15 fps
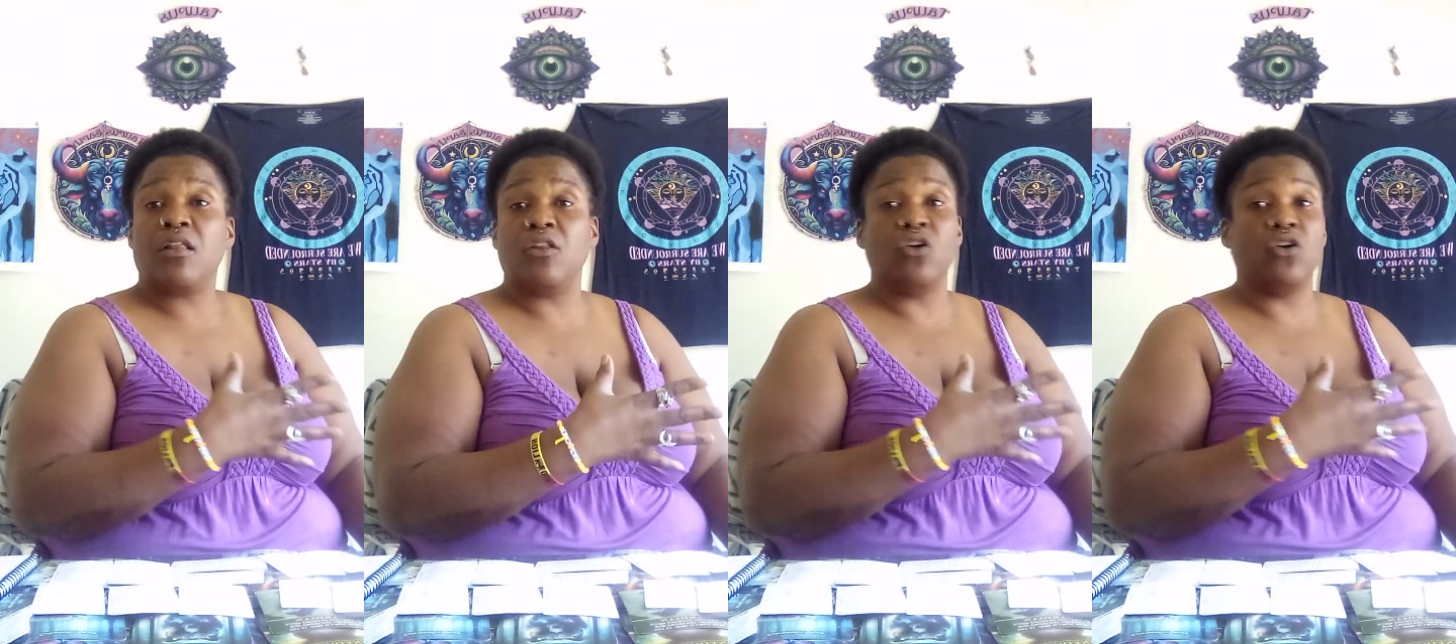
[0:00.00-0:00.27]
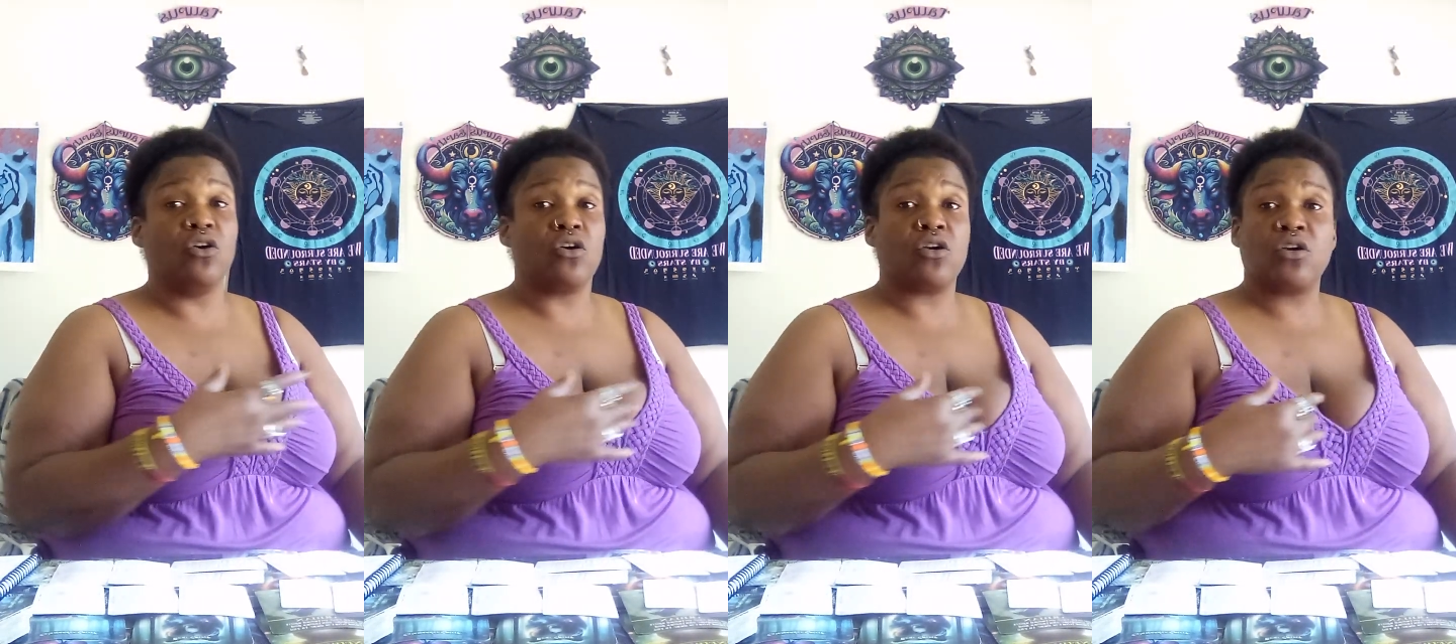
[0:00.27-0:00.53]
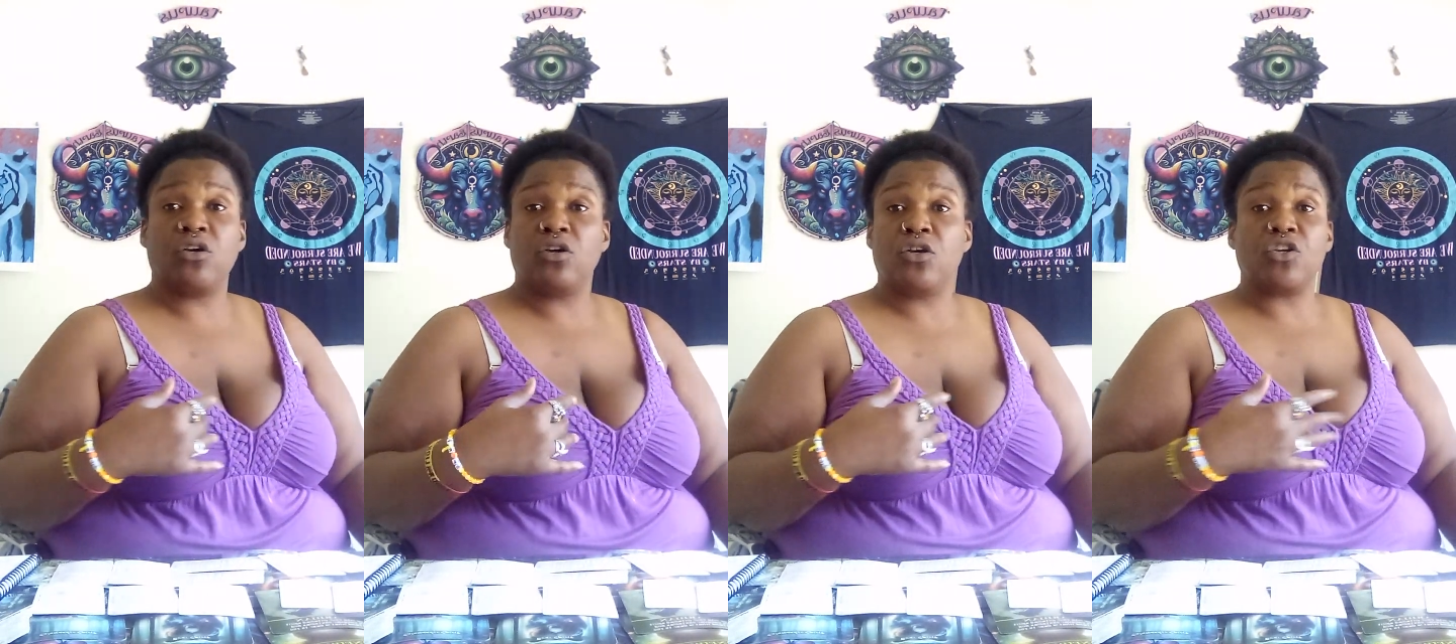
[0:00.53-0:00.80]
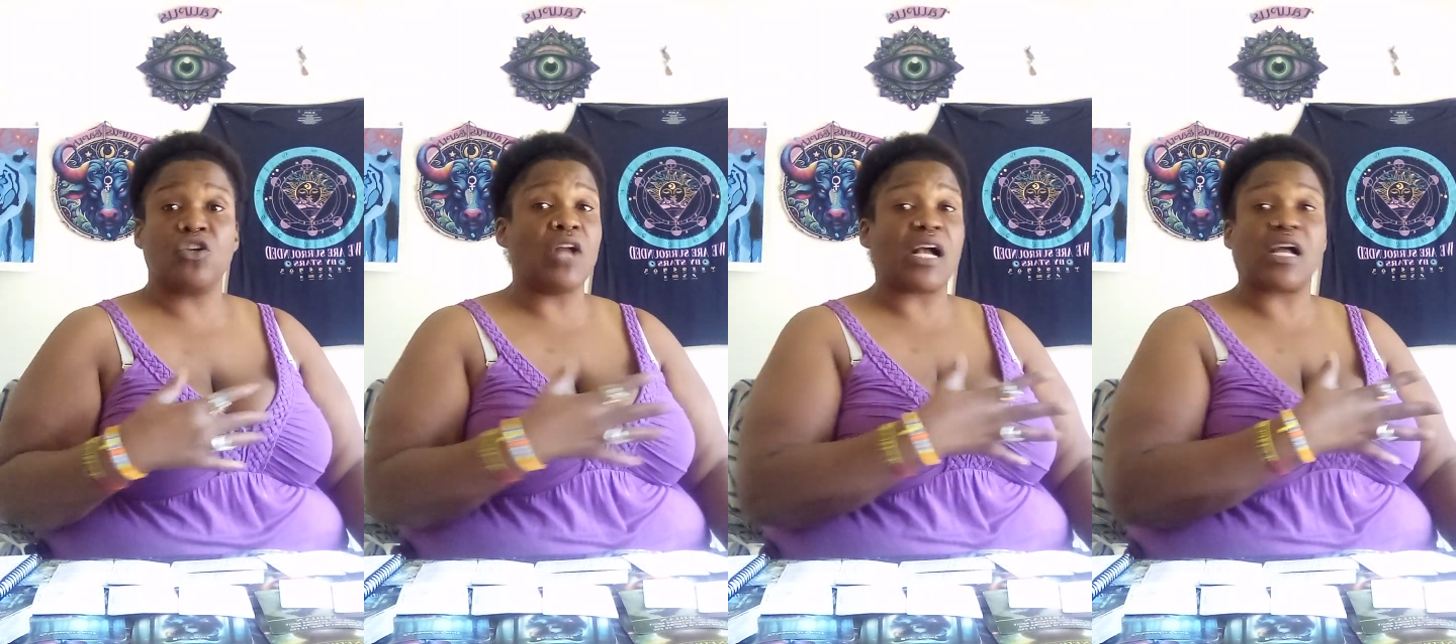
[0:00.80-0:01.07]
Look,
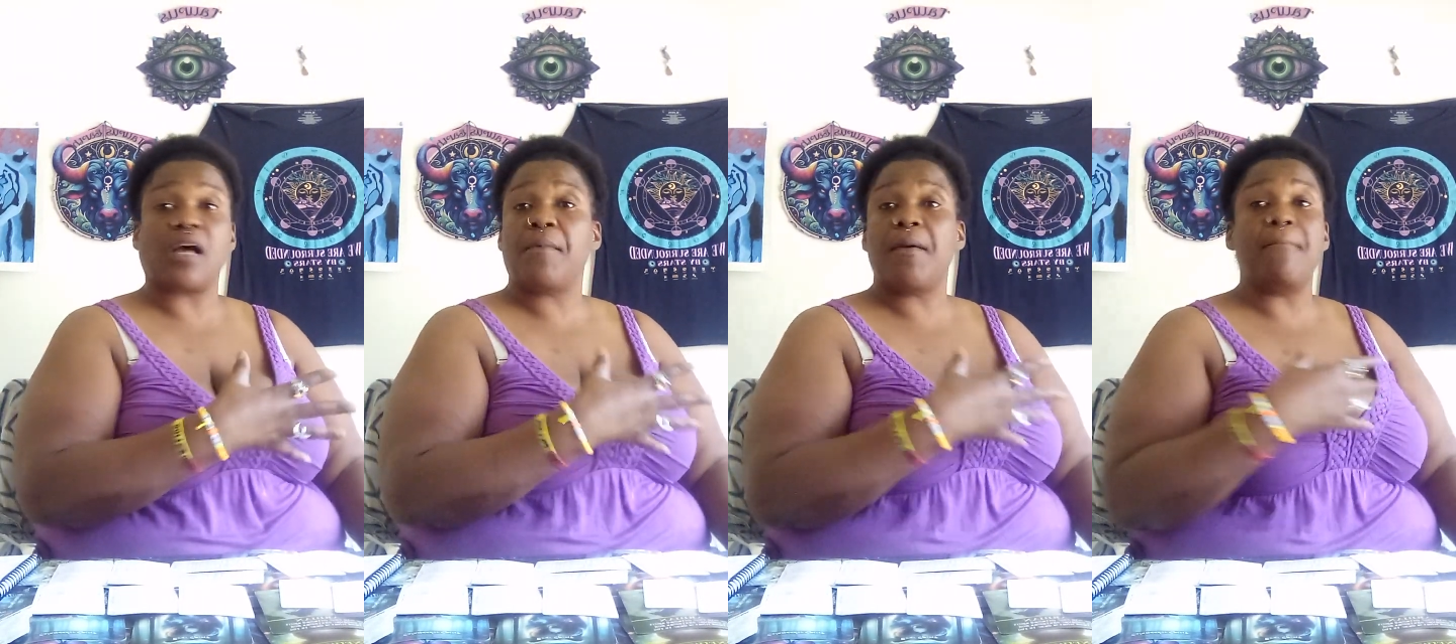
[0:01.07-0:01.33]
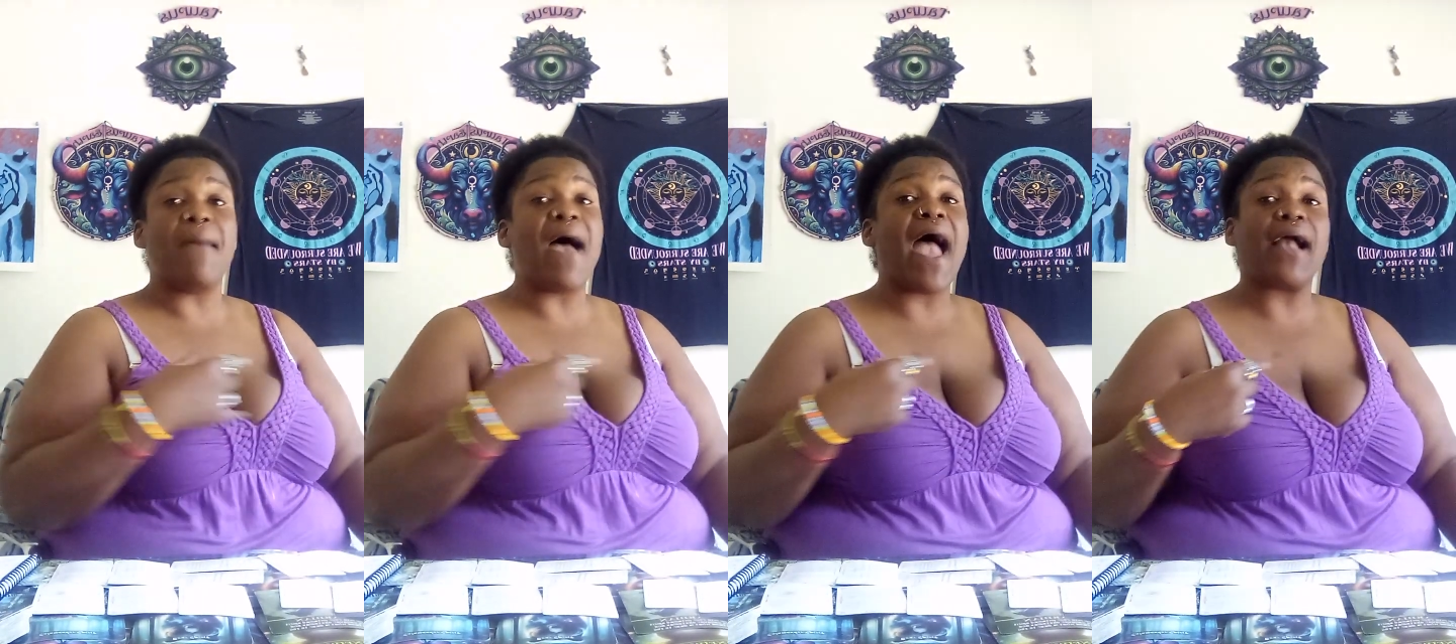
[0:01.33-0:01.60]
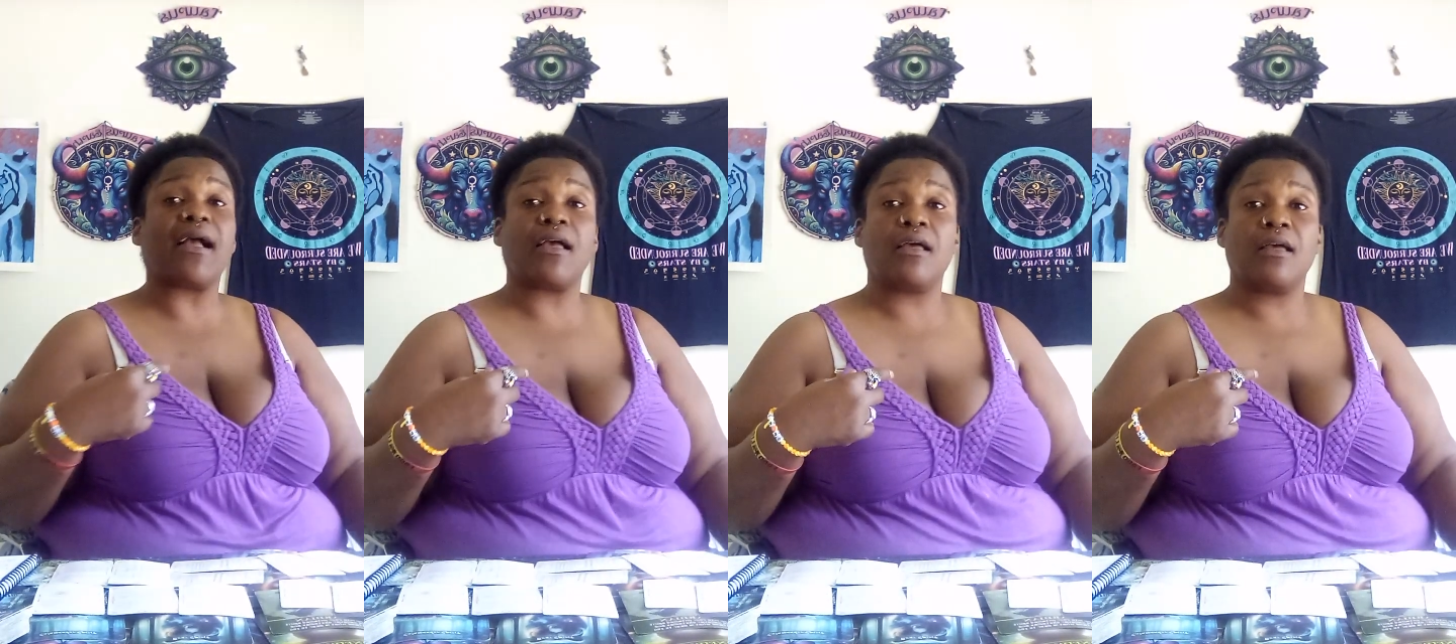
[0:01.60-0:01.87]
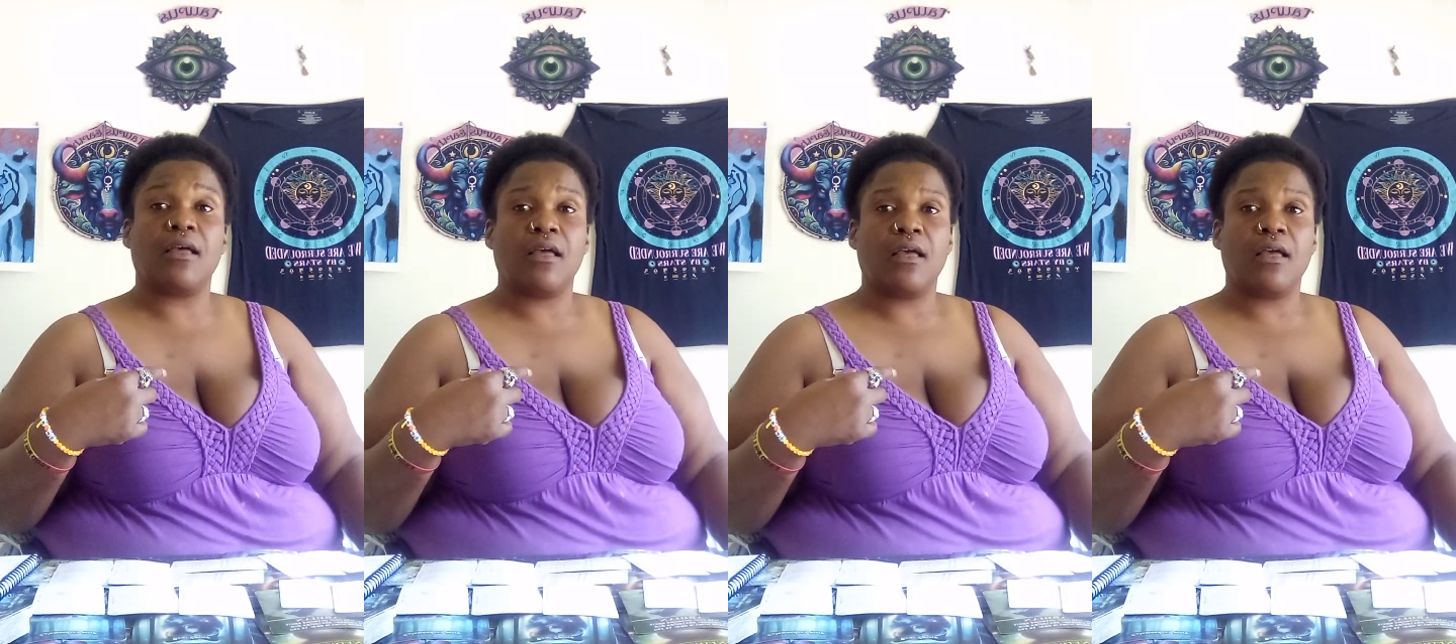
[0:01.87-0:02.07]
you're not coming back,